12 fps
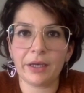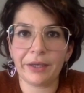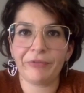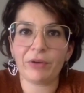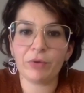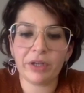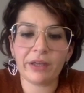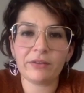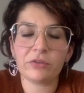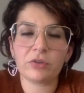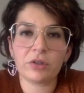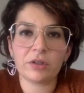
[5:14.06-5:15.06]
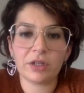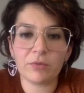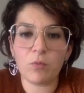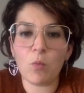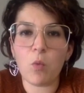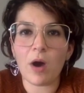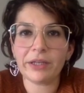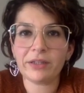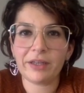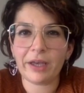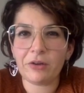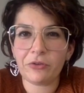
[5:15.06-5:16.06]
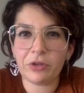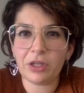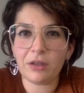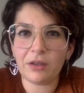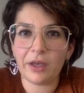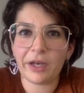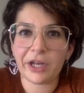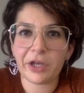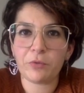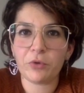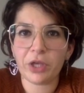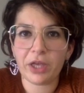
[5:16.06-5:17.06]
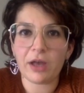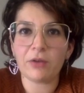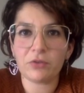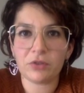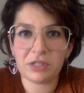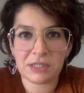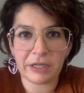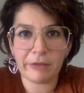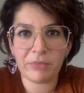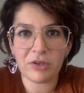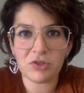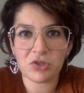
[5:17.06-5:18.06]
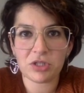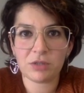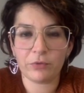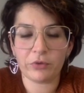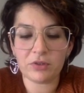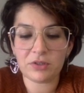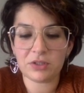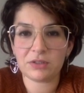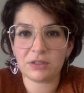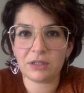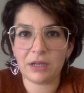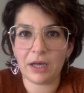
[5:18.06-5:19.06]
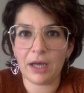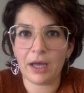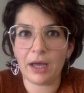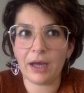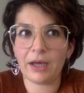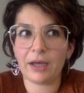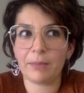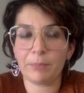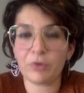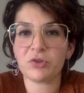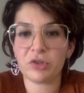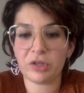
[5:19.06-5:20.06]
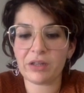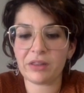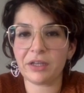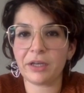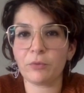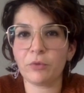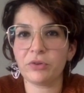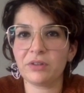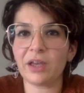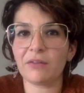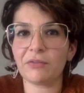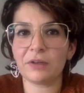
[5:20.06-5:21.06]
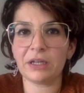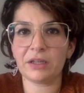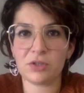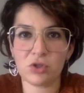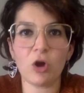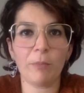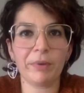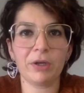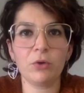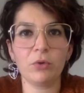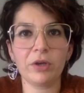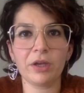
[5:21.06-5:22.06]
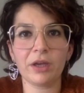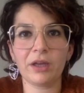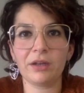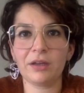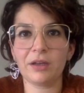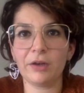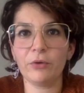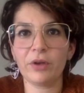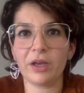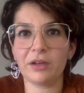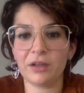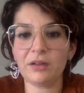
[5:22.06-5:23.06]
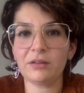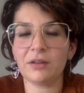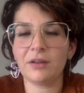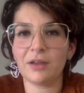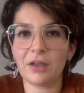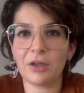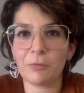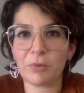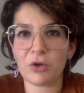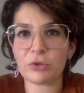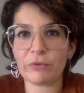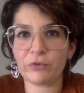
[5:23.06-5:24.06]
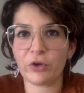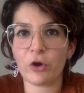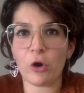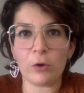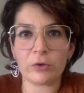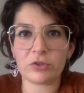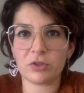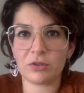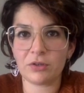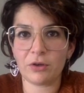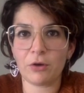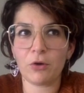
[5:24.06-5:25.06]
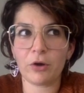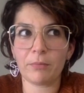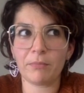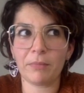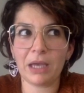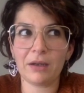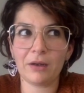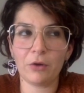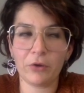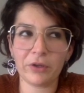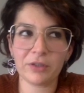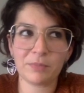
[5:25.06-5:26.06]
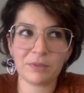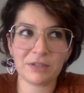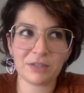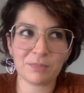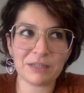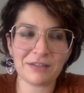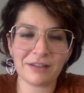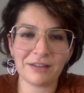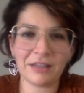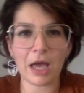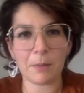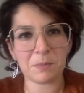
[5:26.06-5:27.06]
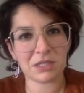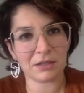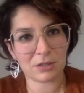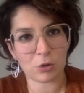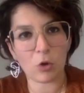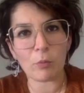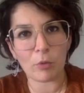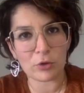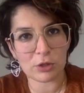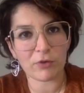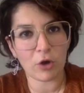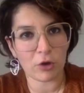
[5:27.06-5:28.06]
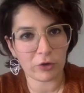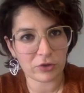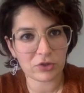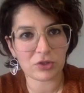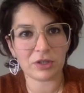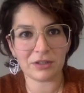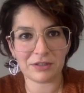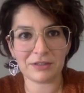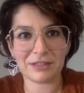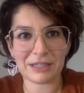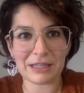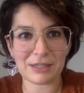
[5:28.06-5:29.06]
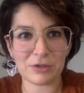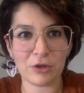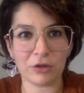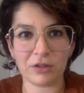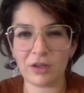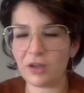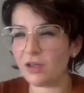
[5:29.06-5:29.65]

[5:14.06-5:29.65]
if I would enter a white gallery and I will encounter this image at first, personally, I think I would definitely stop and look at it because of the colors, or explicitly the absence almost of colors. In the sense, not